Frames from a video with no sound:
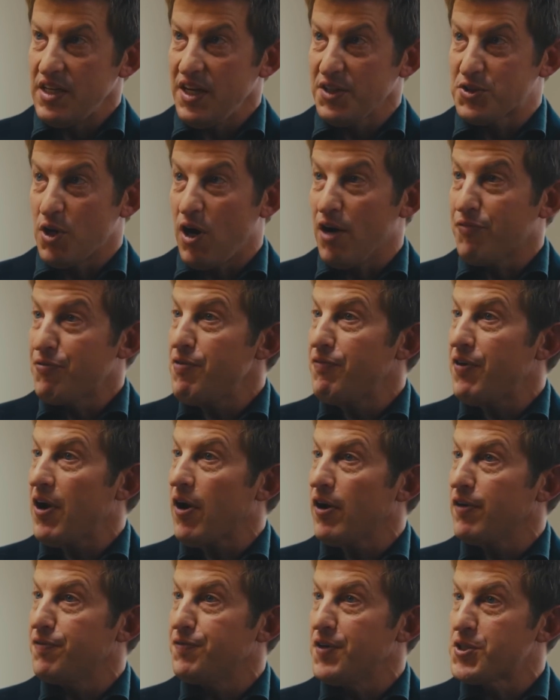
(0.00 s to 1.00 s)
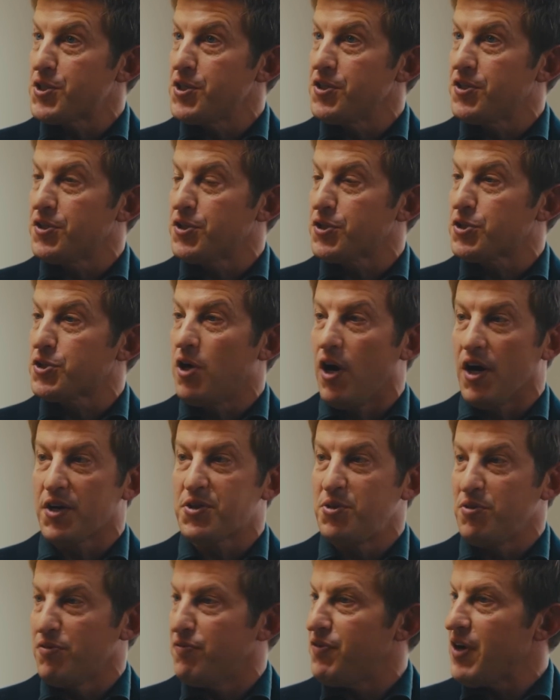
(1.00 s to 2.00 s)
it's often very efficient to just
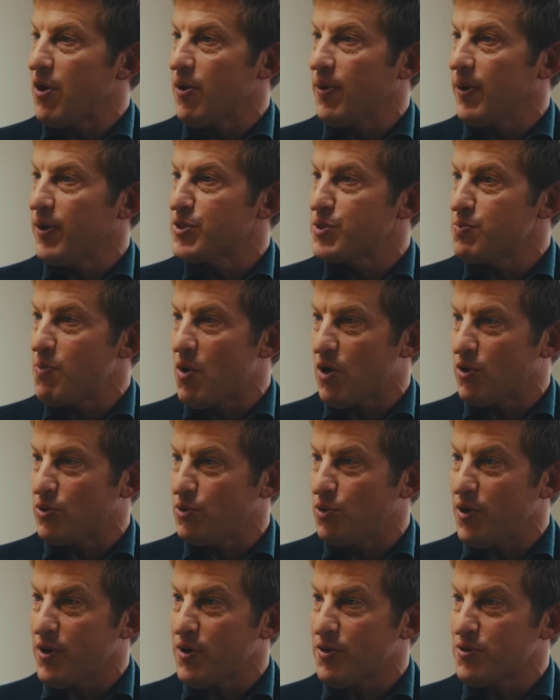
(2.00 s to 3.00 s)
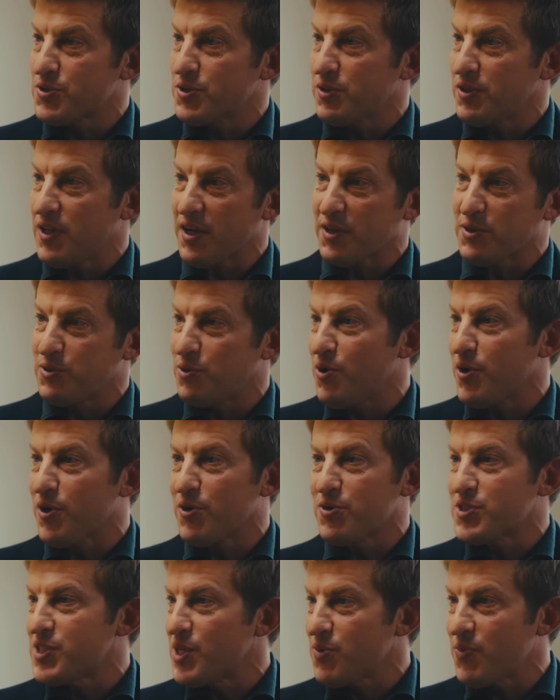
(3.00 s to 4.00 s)
talk to a very smart lawyer. So like
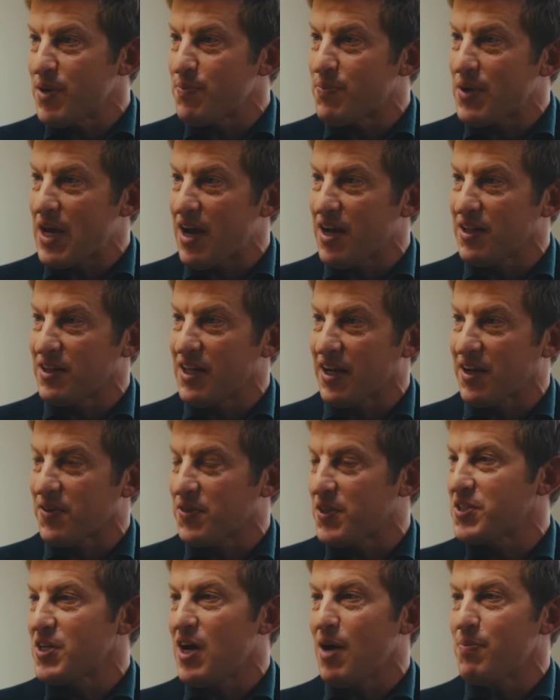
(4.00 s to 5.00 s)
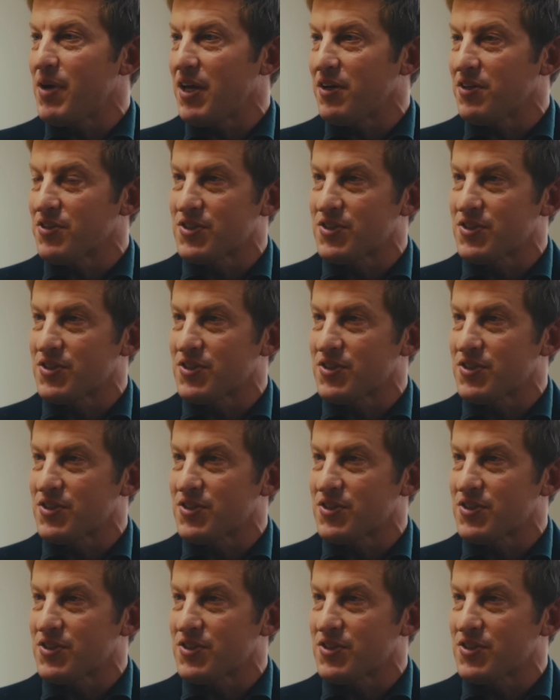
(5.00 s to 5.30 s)
lawyers that we pay, like at the top end,